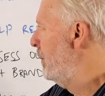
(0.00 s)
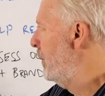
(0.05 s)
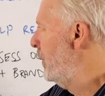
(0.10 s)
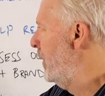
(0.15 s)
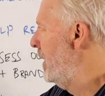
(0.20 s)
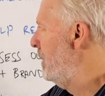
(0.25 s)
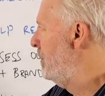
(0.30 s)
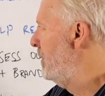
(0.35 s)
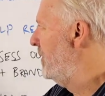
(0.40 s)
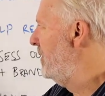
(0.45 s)

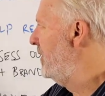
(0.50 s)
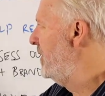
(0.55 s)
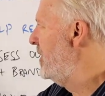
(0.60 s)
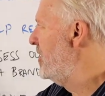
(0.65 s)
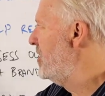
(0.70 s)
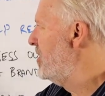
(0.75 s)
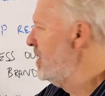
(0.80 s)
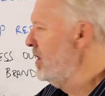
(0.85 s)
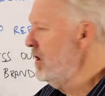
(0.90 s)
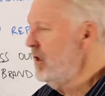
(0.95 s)

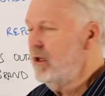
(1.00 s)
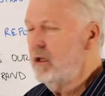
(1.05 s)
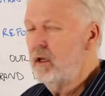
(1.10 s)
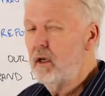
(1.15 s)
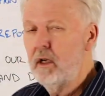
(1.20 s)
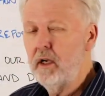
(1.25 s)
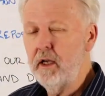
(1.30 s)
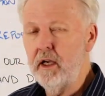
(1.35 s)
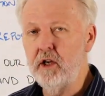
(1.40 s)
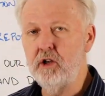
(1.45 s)
reposition
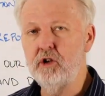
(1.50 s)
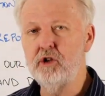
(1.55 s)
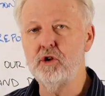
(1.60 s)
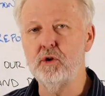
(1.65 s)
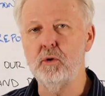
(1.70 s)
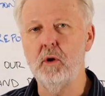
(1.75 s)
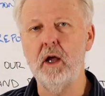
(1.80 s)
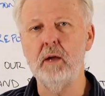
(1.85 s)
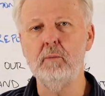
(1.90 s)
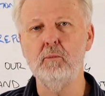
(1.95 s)

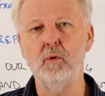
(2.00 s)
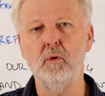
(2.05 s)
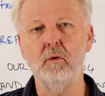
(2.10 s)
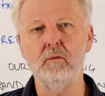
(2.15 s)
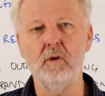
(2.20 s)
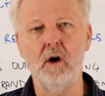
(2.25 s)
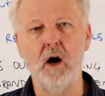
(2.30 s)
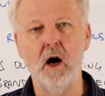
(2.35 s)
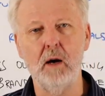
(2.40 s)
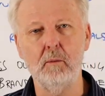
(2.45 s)
into a
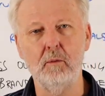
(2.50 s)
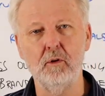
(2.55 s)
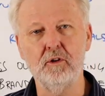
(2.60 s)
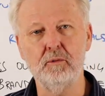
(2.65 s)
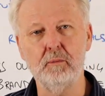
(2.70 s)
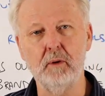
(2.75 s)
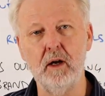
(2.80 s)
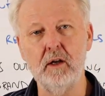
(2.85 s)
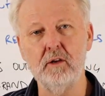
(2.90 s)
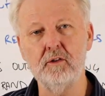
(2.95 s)
more viable
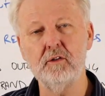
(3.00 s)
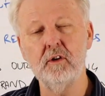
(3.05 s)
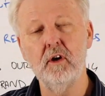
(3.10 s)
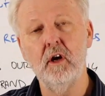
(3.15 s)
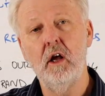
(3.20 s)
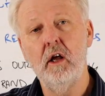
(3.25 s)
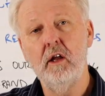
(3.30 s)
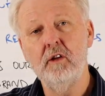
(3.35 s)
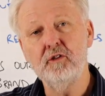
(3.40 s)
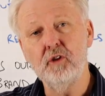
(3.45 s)
space.
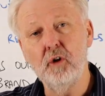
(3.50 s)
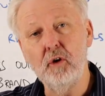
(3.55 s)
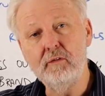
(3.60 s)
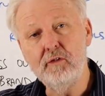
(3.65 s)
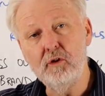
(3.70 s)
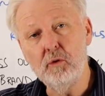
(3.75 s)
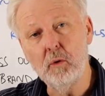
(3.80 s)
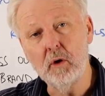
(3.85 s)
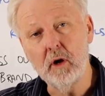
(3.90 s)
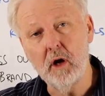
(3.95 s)
So
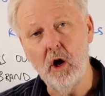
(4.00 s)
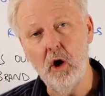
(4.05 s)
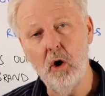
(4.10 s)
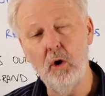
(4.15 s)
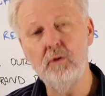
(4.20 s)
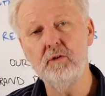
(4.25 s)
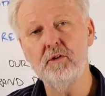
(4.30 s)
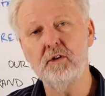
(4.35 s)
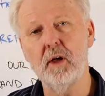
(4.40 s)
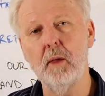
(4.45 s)
if you want to
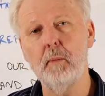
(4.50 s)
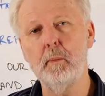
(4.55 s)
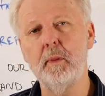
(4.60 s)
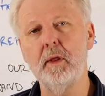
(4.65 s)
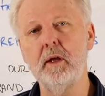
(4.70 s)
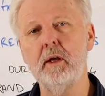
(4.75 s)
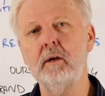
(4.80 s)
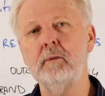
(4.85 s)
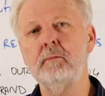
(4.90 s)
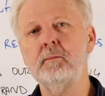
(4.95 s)
own
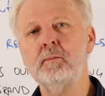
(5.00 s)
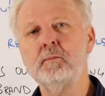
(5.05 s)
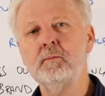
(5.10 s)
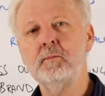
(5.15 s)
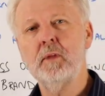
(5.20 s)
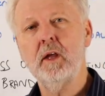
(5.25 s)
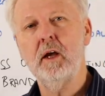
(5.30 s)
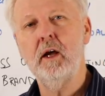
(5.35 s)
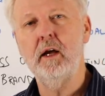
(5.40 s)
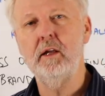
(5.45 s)
something
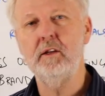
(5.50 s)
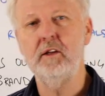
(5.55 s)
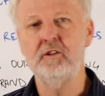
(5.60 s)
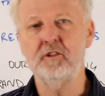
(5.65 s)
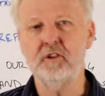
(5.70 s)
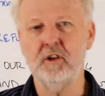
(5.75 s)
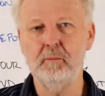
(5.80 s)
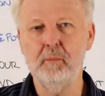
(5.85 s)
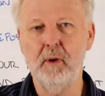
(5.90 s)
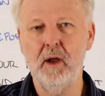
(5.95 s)
and
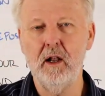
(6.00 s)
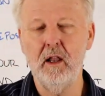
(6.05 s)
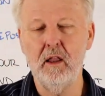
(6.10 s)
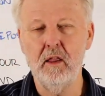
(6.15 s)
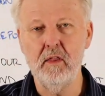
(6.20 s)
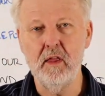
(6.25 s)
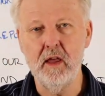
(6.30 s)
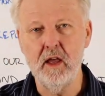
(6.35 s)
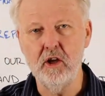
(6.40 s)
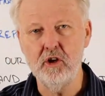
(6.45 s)
there's a
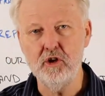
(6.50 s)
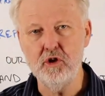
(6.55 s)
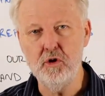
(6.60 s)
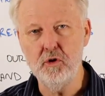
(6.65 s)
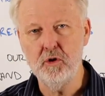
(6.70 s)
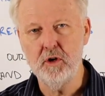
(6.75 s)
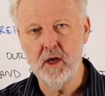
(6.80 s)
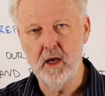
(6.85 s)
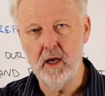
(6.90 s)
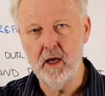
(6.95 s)
competitor there,
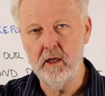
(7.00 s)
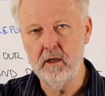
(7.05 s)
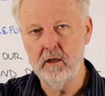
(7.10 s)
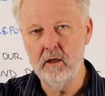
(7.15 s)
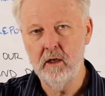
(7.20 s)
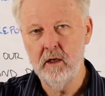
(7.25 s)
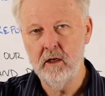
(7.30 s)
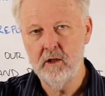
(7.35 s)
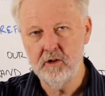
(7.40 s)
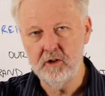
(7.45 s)
you
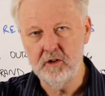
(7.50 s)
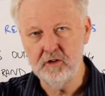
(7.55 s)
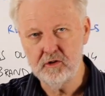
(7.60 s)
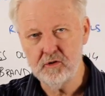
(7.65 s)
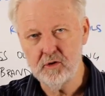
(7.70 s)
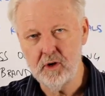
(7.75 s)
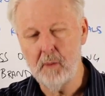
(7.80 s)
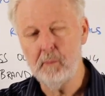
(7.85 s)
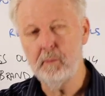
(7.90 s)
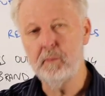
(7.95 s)
can
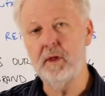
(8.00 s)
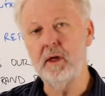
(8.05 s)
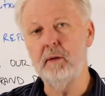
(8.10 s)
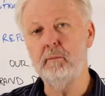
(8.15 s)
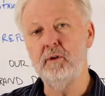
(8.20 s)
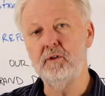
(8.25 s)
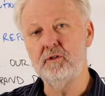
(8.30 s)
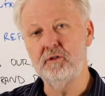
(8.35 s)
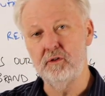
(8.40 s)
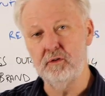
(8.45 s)
disrupt their
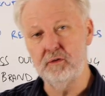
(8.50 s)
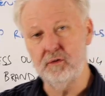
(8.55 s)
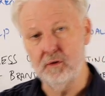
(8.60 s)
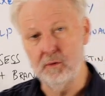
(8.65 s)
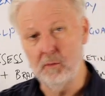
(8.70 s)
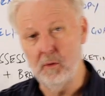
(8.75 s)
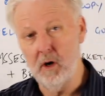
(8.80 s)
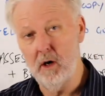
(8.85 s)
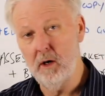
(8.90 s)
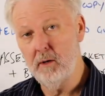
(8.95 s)
business for
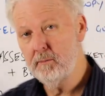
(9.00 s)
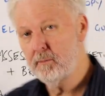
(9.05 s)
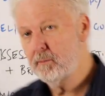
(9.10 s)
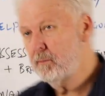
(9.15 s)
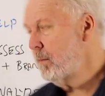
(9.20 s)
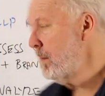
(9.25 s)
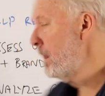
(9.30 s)
a while.